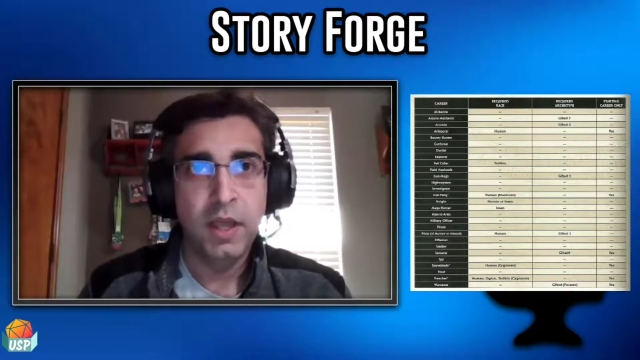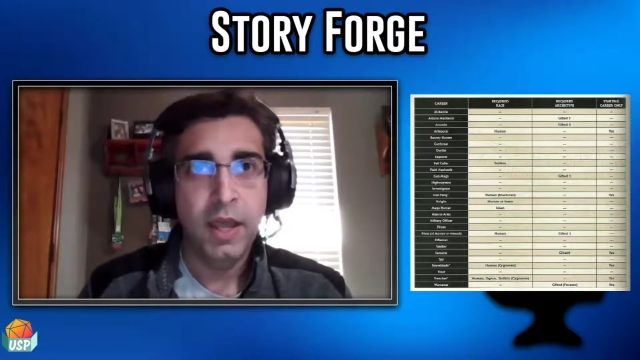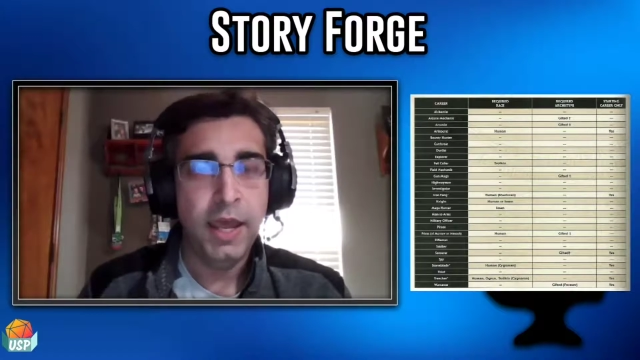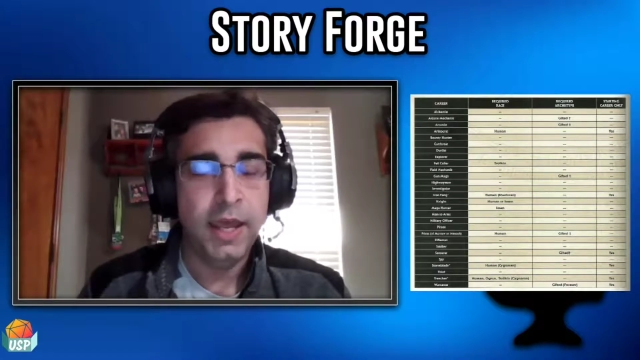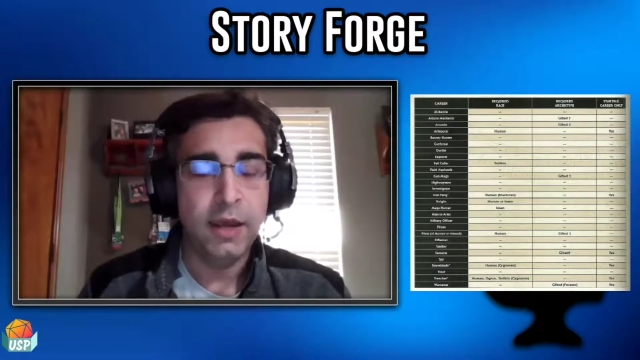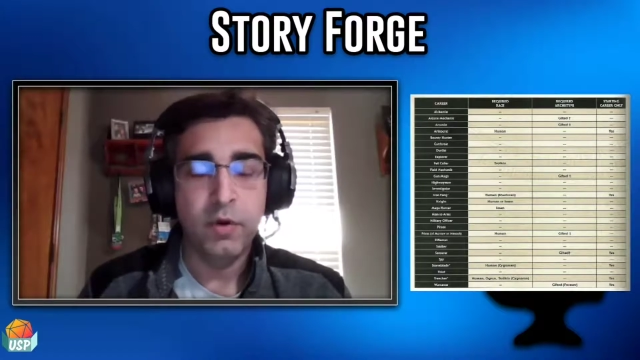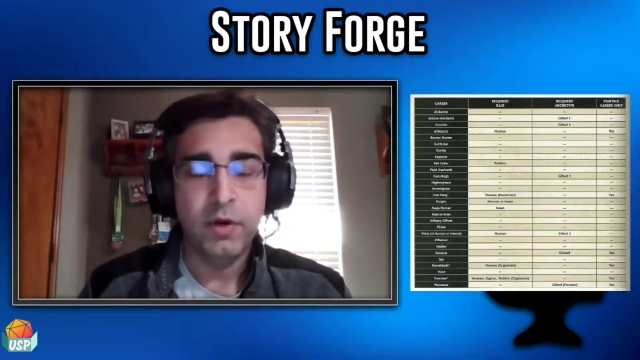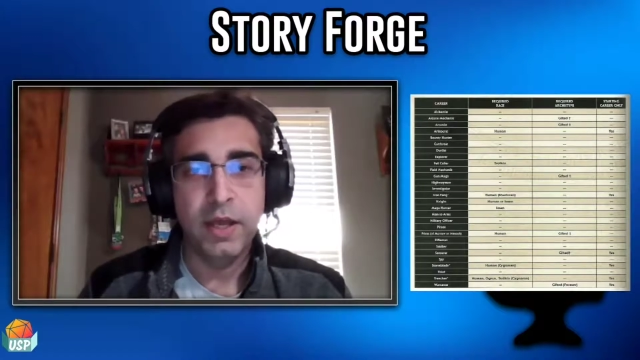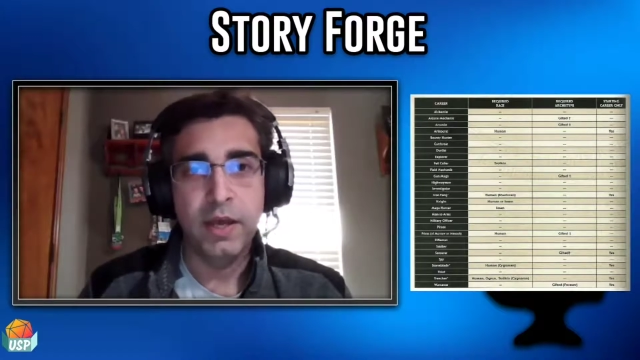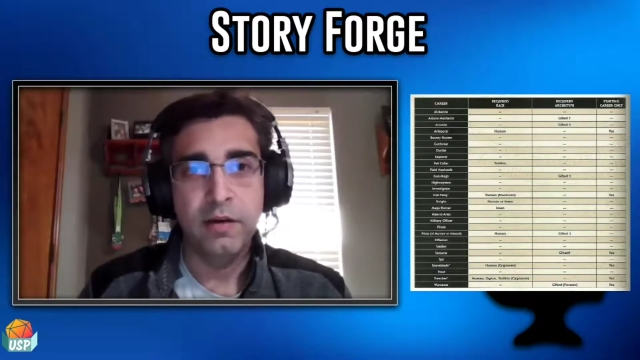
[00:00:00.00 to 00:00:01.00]
hey, I want to
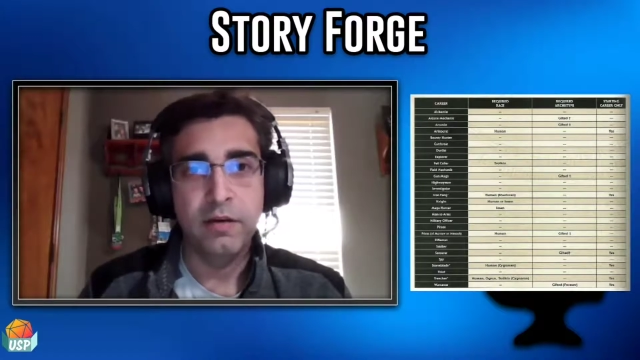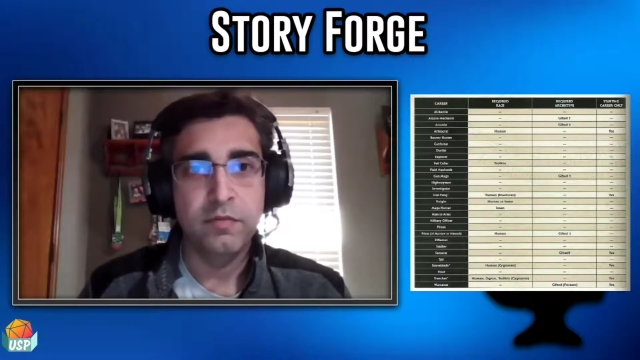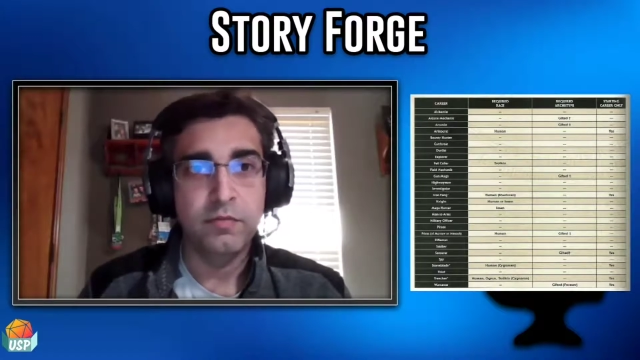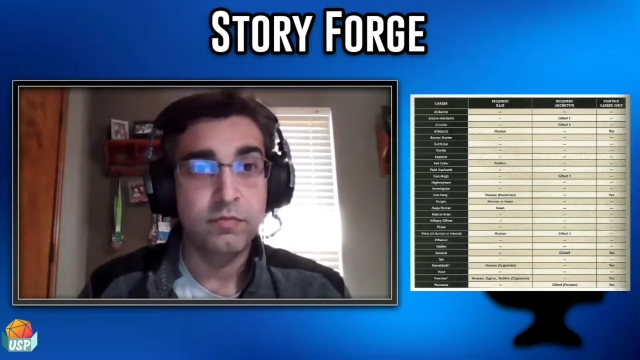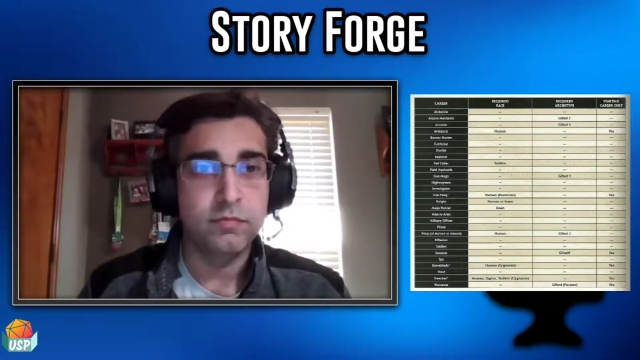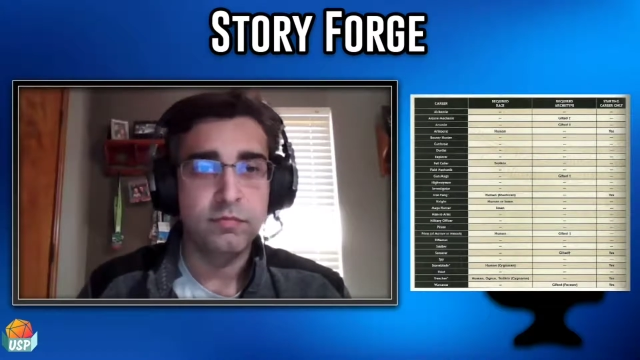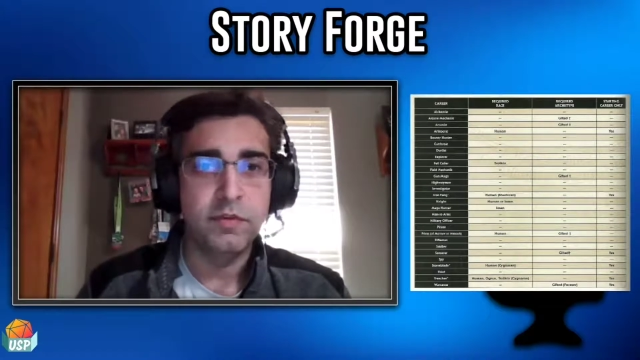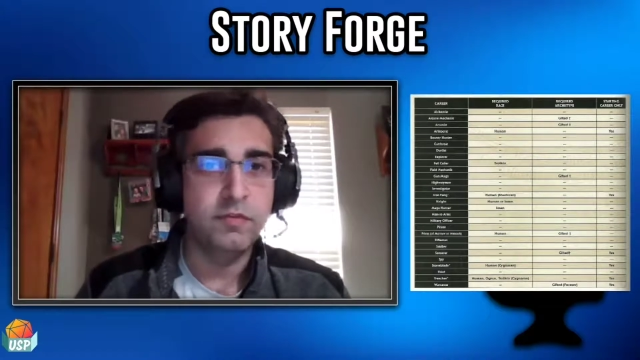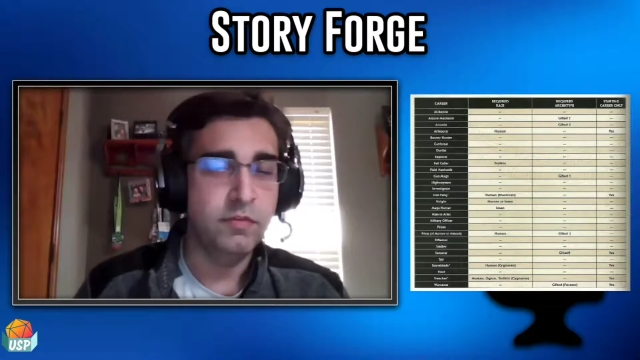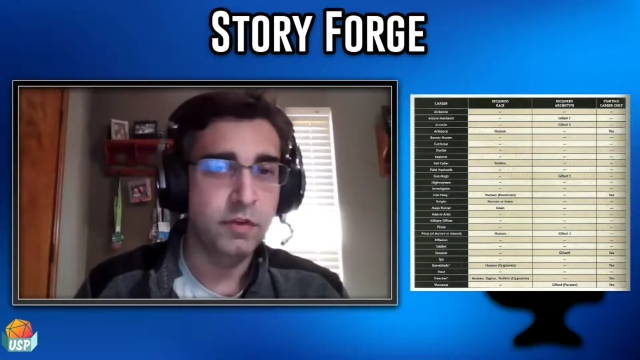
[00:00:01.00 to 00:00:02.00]
have
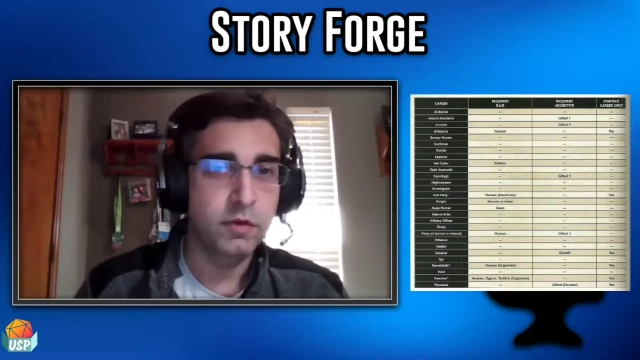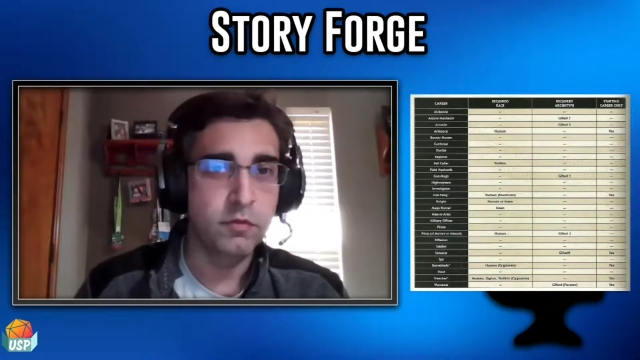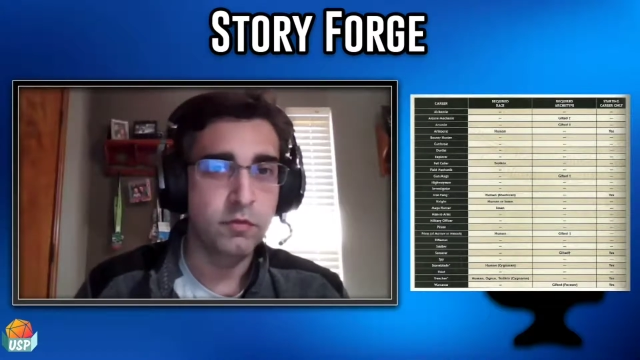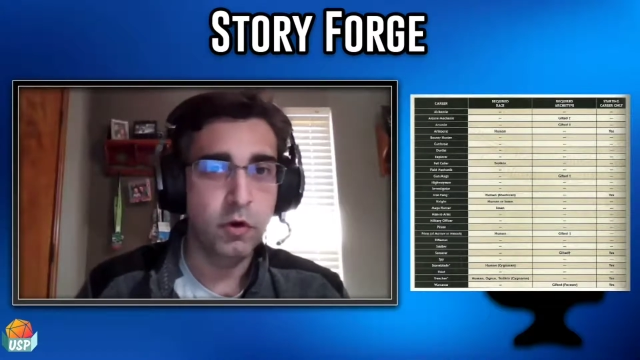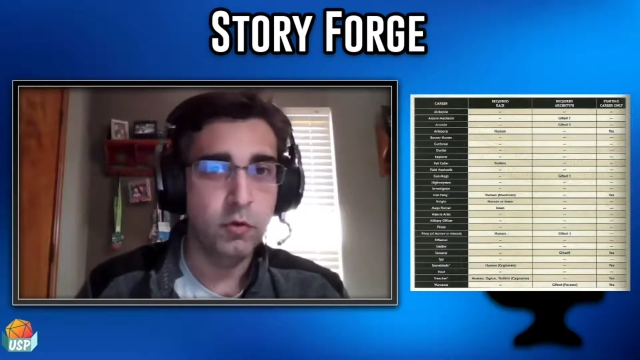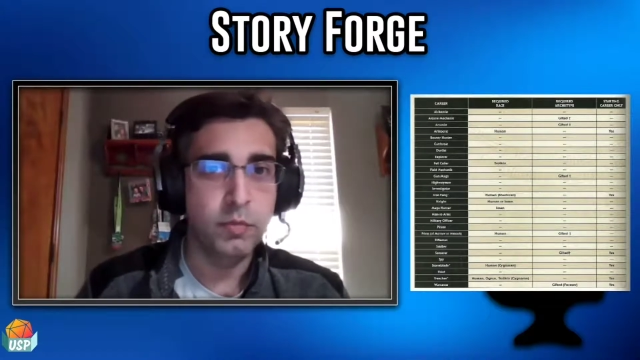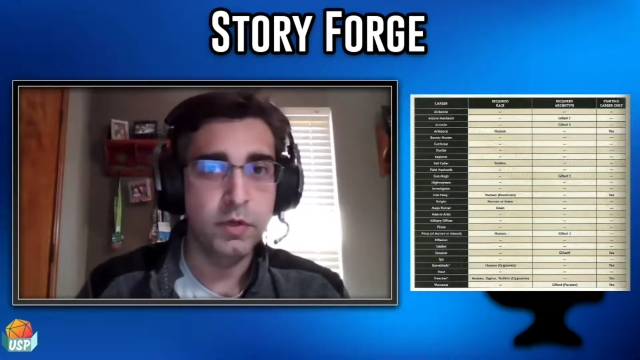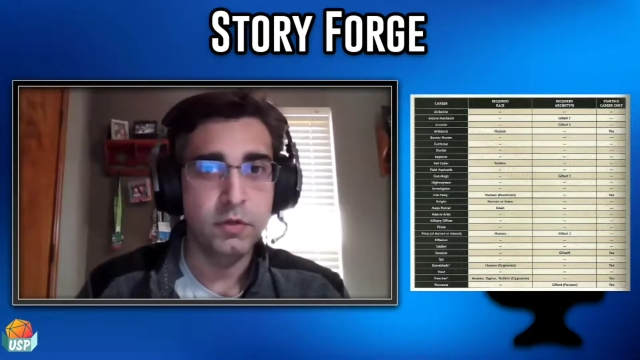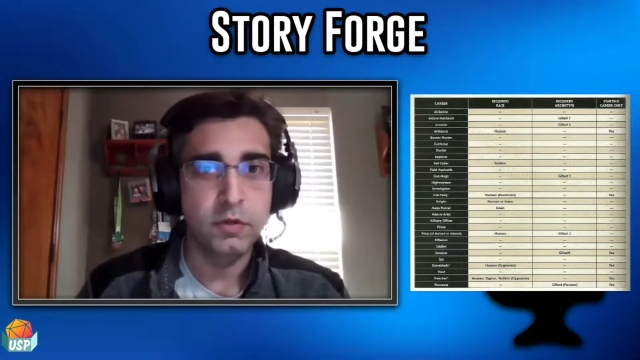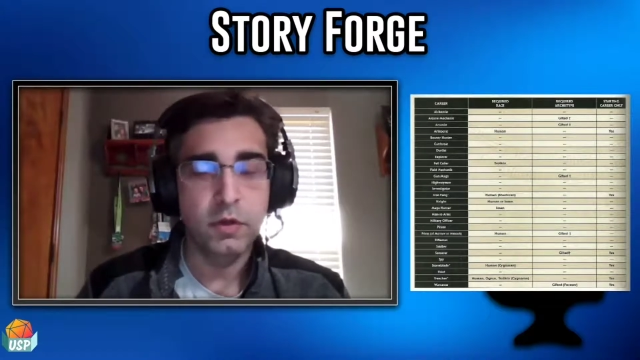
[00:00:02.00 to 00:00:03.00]
50 feet of rope and
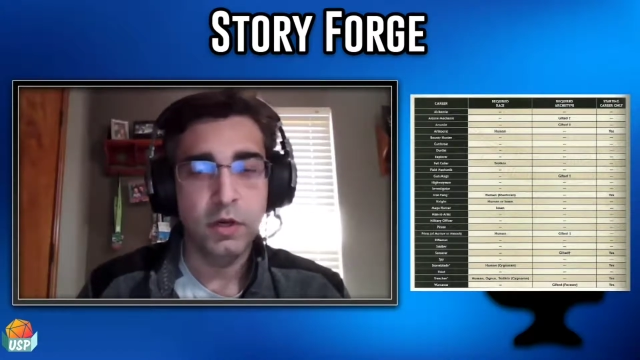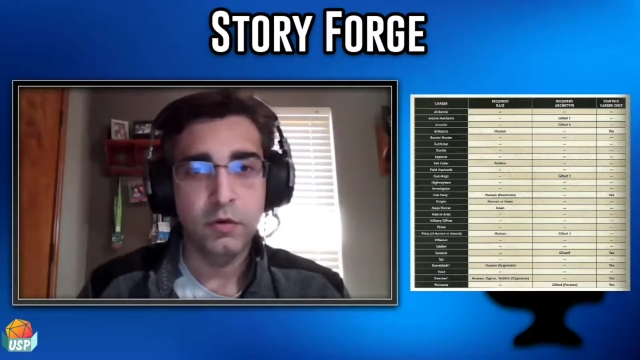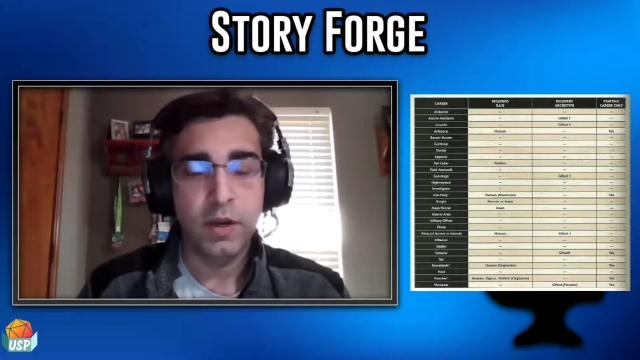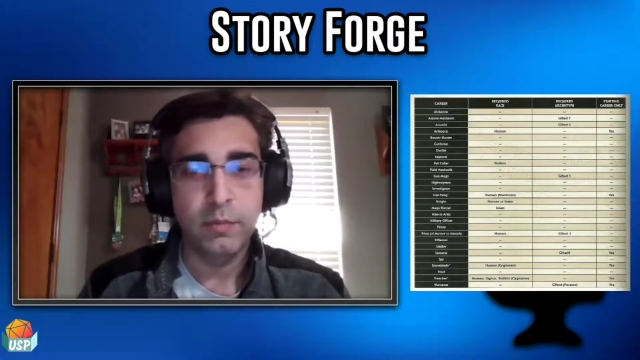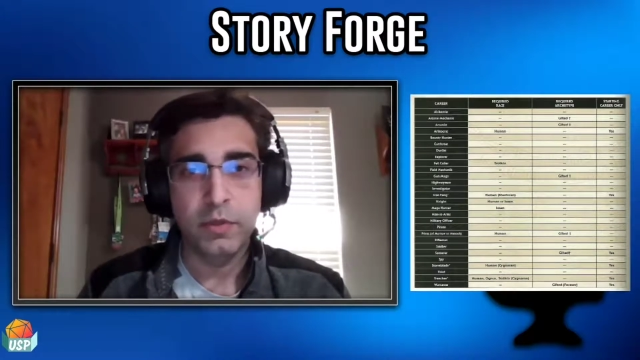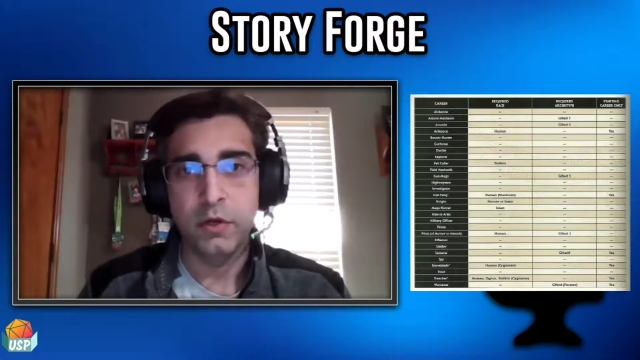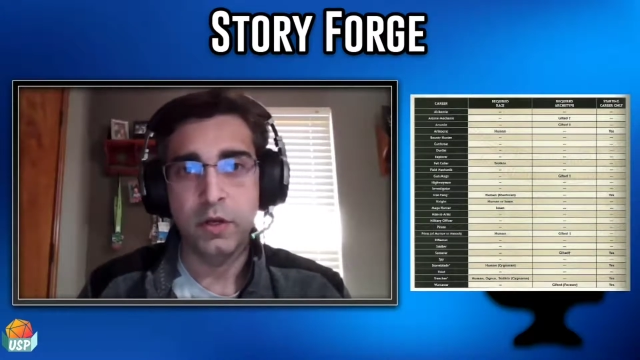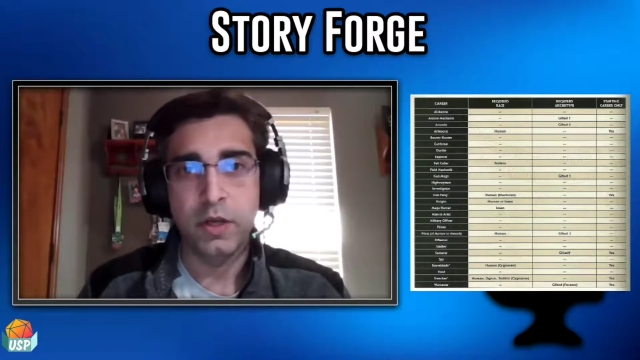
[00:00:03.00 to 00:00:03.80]
a grappling hook.